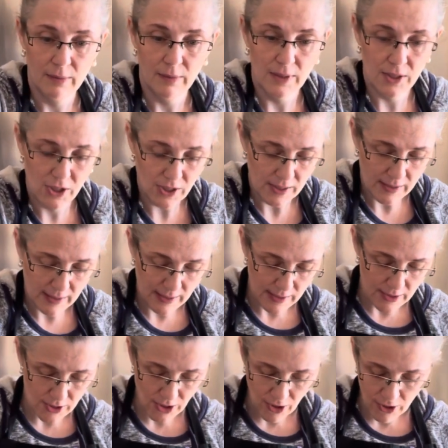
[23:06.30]
Just need
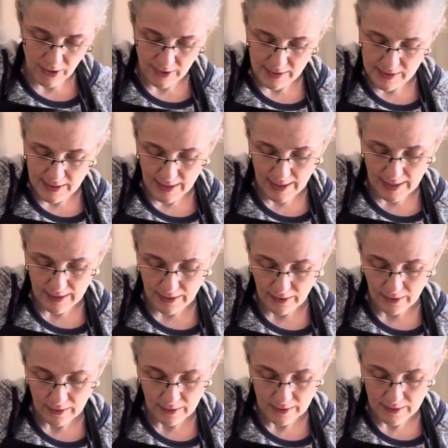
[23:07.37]
tongs to
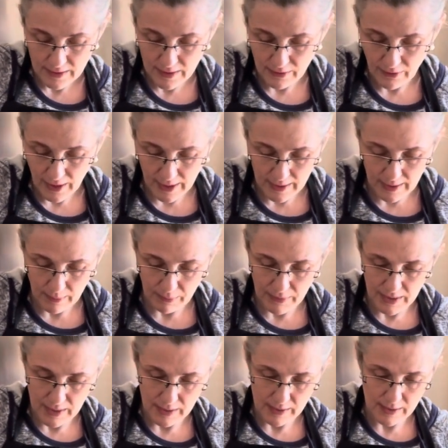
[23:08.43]
divide up
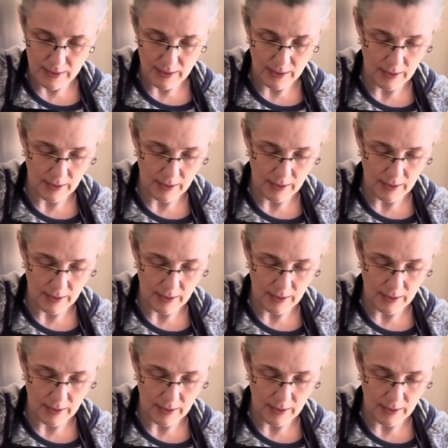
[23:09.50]
this